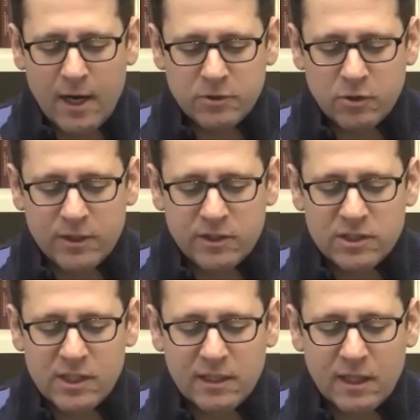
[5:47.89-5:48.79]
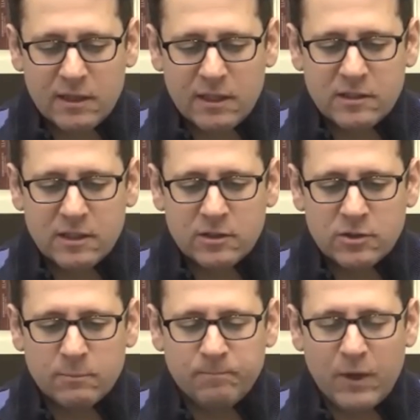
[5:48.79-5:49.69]
So I just think that this
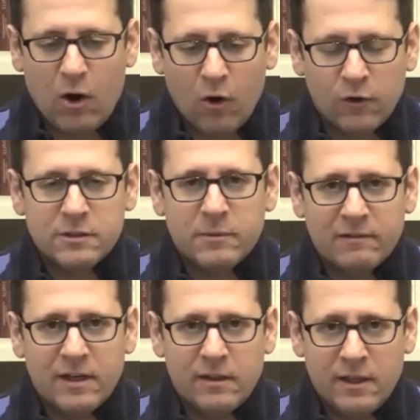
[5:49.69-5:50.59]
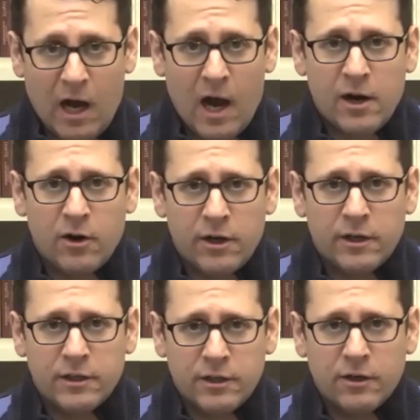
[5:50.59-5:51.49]
is ultimately the
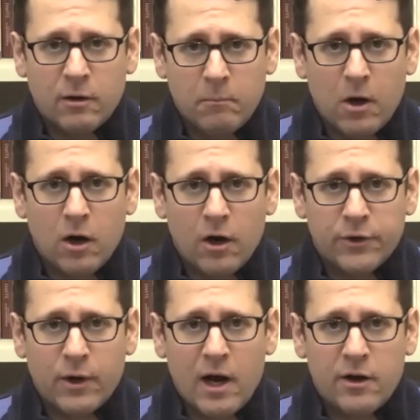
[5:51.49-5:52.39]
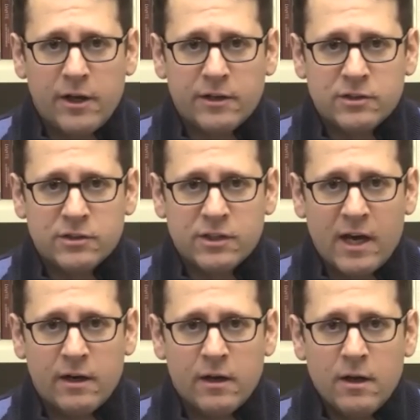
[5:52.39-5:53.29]
irony here, among other ironies, is
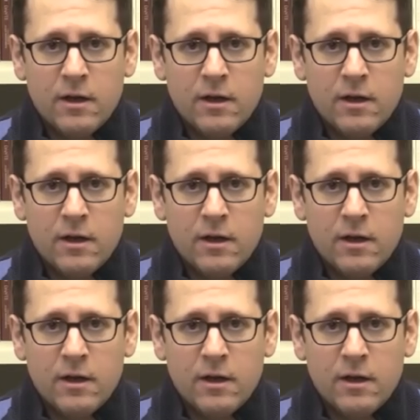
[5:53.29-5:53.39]
that